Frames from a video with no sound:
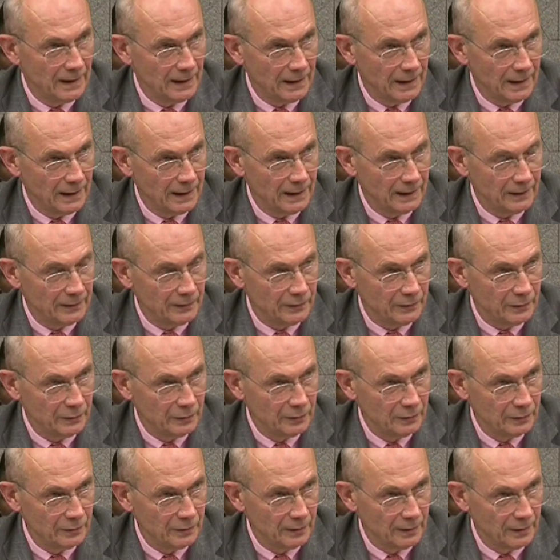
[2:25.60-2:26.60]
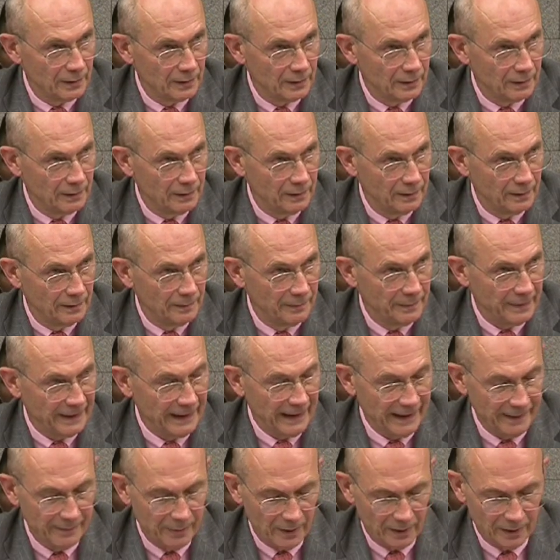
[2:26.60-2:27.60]
uh, to uh,
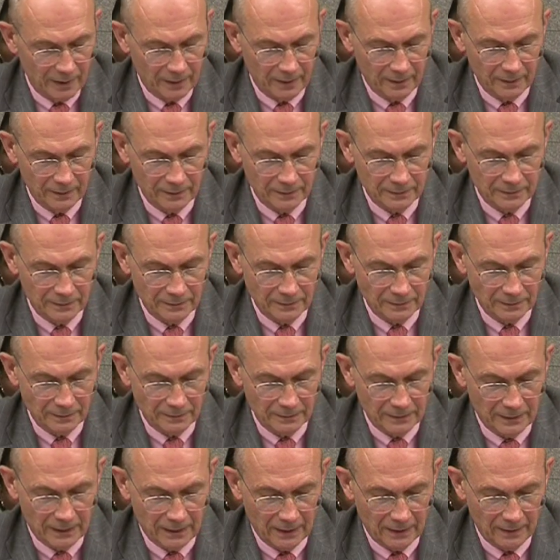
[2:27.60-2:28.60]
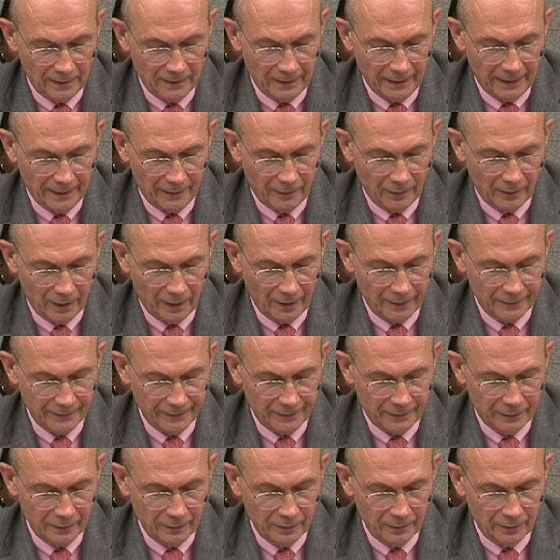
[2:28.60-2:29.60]
be able uh, later
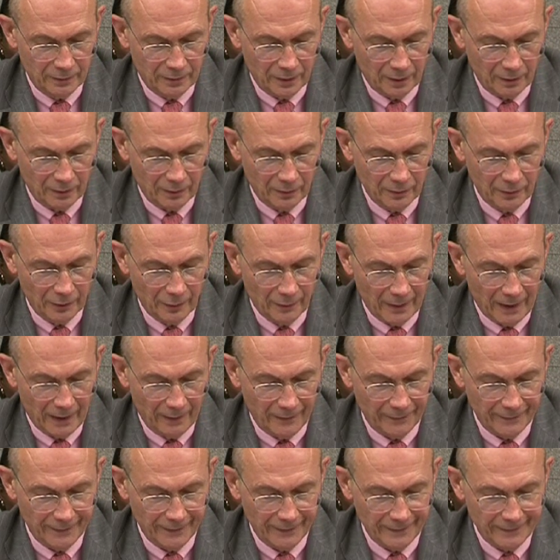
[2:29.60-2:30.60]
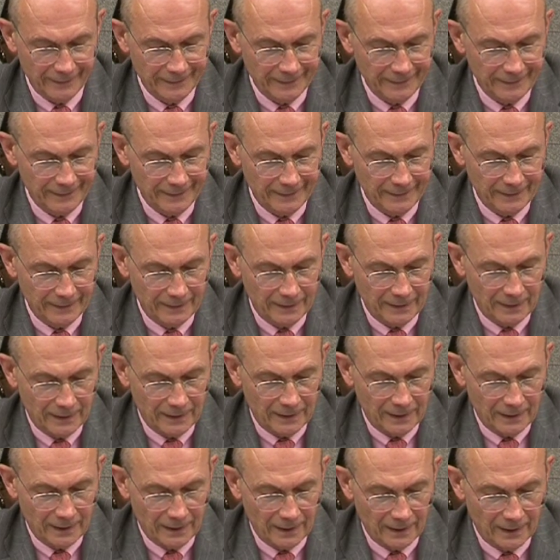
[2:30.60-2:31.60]
on to conclude a round
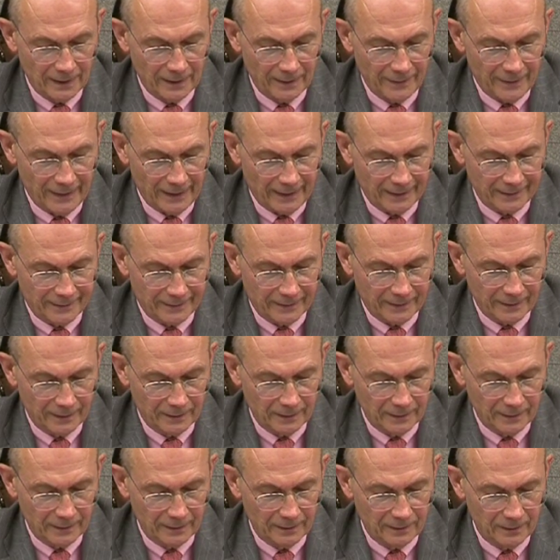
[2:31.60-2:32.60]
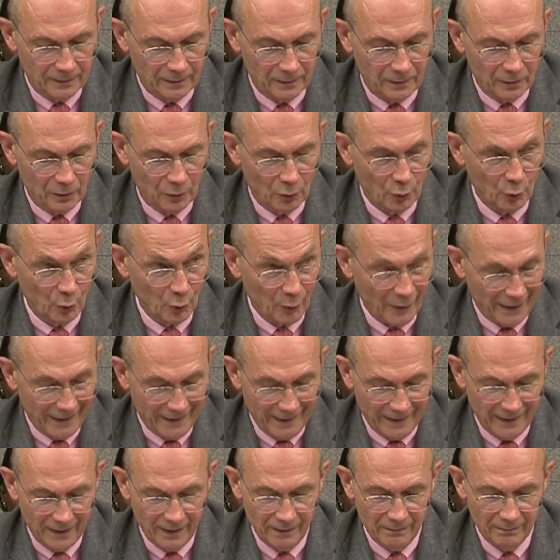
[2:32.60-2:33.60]
uh, that uh,
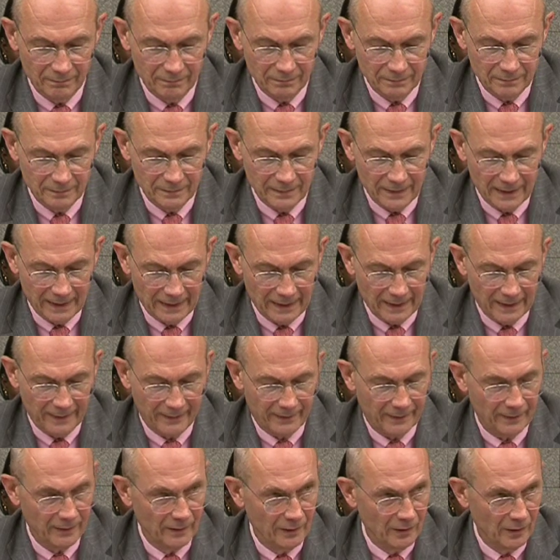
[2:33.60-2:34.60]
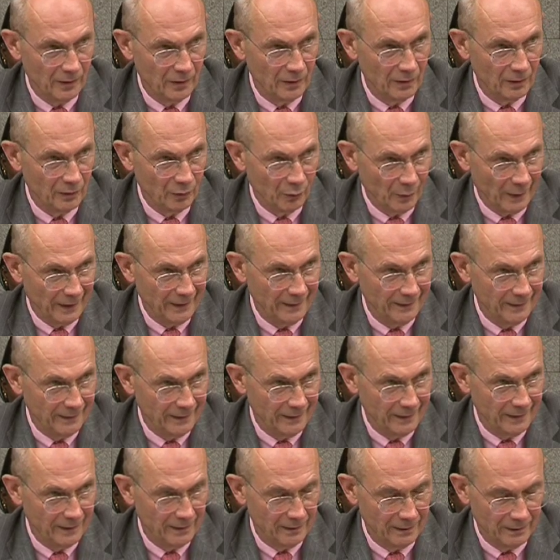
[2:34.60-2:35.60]
already has a great
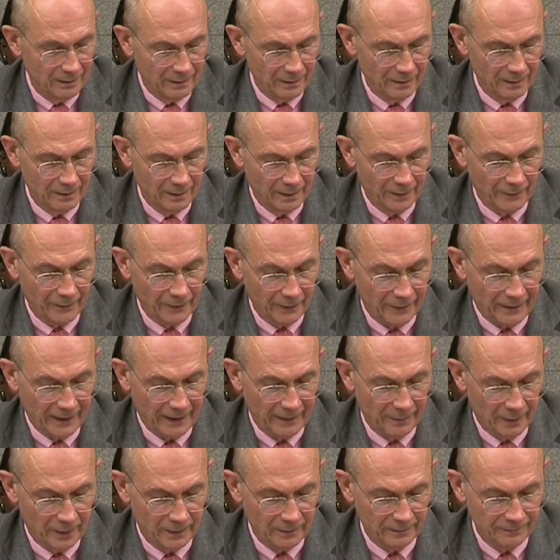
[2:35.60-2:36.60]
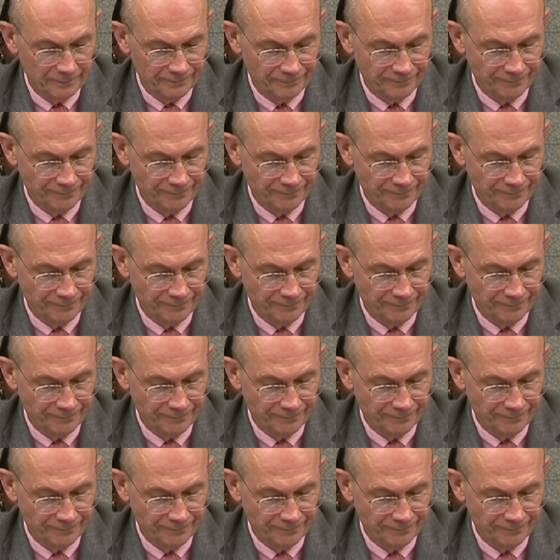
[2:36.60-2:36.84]
deal uh, on the table.